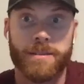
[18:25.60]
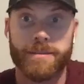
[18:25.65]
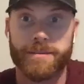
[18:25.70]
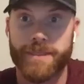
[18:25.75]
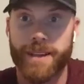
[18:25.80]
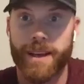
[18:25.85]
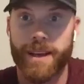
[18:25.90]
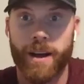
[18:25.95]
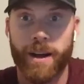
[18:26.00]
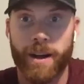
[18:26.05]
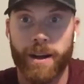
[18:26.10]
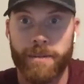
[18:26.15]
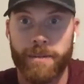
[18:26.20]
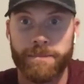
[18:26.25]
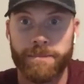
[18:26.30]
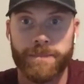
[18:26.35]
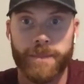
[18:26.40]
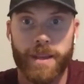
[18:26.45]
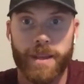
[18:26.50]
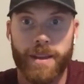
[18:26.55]

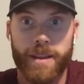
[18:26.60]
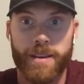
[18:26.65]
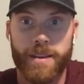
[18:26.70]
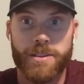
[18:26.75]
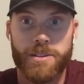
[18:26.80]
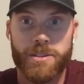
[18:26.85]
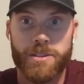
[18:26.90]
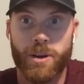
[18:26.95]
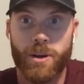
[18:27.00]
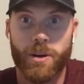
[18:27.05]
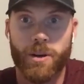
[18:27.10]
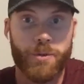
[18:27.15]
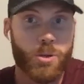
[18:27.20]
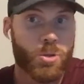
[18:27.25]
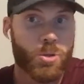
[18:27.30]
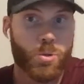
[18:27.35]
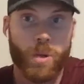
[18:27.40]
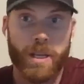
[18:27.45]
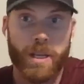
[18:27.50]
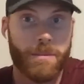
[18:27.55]
So if you
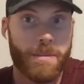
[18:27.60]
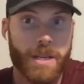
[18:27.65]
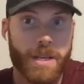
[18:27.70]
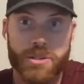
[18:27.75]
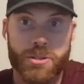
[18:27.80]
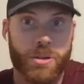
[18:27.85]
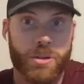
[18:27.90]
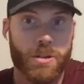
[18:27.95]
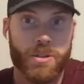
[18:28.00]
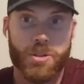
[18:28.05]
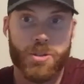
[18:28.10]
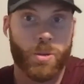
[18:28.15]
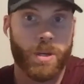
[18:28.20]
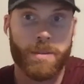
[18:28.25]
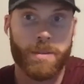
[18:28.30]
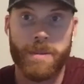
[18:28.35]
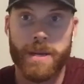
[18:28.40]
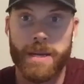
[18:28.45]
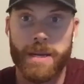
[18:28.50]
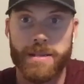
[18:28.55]
swing and miss, you're going to swing
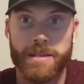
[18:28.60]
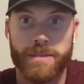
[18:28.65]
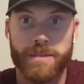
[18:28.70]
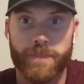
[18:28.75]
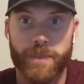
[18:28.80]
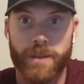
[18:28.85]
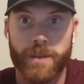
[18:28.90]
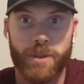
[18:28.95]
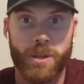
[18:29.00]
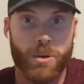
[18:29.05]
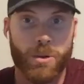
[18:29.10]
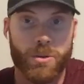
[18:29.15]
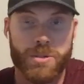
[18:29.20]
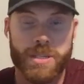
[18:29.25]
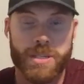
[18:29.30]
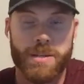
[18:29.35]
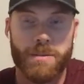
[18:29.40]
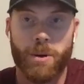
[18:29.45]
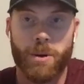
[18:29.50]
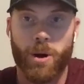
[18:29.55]
and miss. If you don't
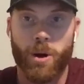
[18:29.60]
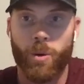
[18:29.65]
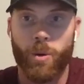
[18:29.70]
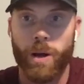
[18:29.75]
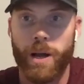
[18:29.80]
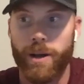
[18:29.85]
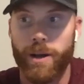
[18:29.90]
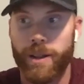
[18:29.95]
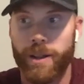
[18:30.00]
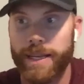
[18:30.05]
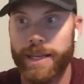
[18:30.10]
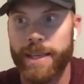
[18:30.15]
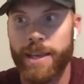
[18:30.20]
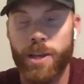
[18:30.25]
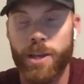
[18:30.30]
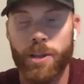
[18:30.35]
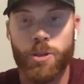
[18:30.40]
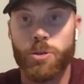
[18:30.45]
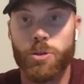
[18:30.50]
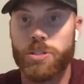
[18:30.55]
see the ball well, like
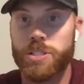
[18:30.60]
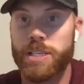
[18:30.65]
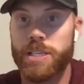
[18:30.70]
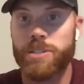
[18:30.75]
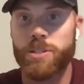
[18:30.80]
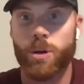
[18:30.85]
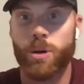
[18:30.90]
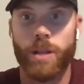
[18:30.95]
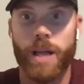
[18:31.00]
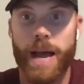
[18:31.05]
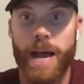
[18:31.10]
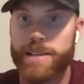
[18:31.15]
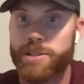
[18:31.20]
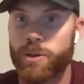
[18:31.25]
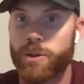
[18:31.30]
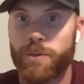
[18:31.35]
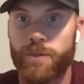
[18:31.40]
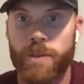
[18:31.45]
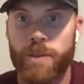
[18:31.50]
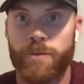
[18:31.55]
those things don't lie.
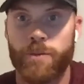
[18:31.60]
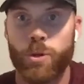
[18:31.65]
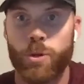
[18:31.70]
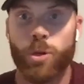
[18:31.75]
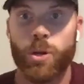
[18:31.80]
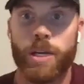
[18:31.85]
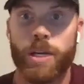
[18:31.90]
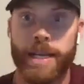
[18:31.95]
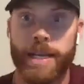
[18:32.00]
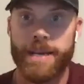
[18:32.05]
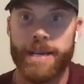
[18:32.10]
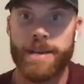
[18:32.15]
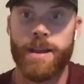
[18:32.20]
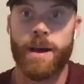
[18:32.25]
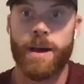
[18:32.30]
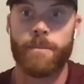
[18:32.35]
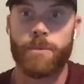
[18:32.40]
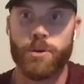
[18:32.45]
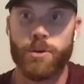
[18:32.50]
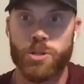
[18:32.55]
So if you're looking at
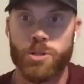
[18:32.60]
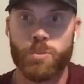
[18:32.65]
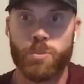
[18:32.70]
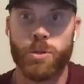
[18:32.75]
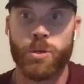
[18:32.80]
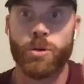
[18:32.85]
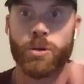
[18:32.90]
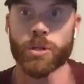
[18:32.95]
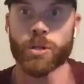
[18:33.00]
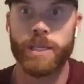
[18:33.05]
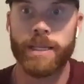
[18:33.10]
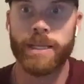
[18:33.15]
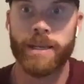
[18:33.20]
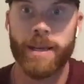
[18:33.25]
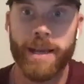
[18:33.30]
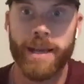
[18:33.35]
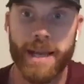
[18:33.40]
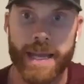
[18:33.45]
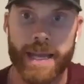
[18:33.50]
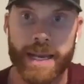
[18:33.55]
numbers purely
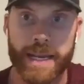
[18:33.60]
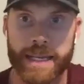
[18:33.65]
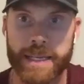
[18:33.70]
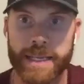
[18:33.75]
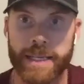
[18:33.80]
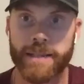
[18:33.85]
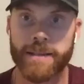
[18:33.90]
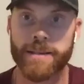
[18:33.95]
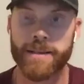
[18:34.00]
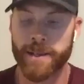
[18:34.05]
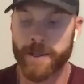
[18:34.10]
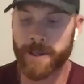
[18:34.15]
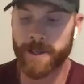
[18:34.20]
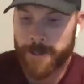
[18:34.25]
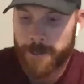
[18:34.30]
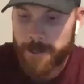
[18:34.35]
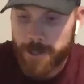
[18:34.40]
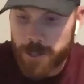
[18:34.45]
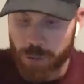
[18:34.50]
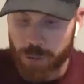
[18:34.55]
and a kid
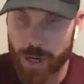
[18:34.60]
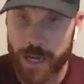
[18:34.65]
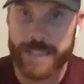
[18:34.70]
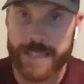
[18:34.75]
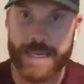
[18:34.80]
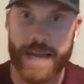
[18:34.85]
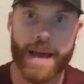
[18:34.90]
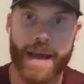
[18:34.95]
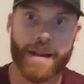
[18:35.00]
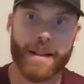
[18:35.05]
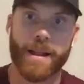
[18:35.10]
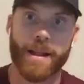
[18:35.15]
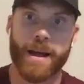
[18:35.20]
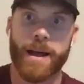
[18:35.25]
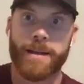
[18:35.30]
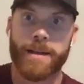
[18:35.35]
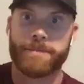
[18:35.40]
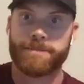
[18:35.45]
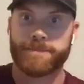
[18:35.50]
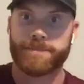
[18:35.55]
strikes out a
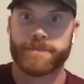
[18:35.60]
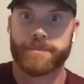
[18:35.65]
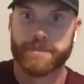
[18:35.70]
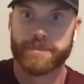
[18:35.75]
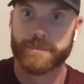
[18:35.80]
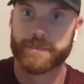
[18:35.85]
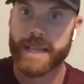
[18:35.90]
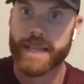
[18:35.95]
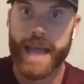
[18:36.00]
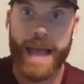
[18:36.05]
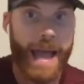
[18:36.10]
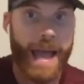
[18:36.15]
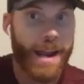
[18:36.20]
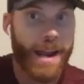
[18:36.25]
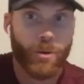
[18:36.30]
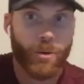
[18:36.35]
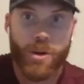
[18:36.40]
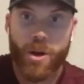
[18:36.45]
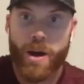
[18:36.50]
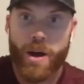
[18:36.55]
lot, I
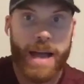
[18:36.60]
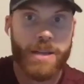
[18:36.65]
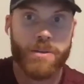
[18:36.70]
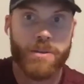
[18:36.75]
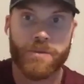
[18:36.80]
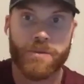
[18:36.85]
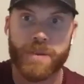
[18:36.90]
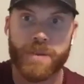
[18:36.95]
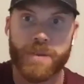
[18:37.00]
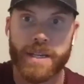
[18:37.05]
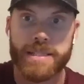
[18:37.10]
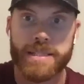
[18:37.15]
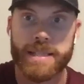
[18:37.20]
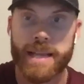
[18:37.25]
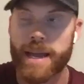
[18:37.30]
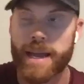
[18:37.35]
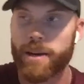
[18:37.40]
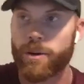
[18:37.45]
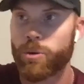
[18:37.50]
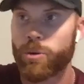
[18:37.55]
don't know how you fix
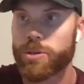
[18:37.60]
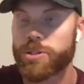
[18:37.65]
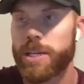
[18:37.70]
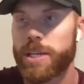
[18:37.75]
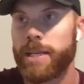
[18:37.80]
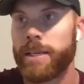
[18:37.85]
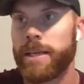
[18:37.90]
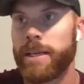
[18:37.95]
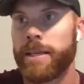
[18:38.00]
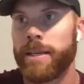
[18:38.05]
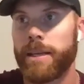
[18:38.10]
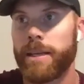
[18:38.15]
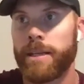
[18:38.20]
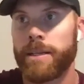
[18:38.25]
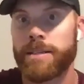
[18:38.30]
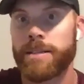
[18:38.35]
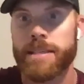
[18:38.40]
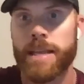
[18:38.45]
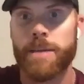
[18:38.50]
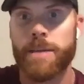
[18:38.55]
that.
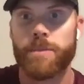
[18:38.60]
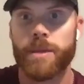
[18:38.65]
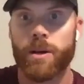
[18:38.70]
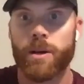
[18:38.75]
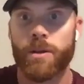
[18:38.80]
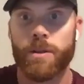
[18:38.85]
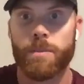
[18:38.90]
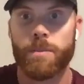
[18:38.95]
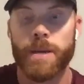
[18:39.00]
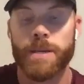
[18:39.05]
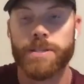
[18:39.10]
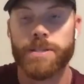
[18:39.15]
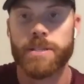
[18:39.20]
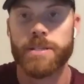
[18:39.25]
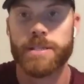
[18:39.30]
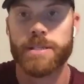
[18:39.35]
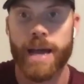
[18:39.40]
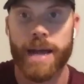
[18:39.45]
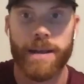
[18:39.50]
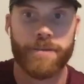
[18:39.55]
And same thing on the pitching
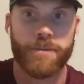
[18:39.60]
side.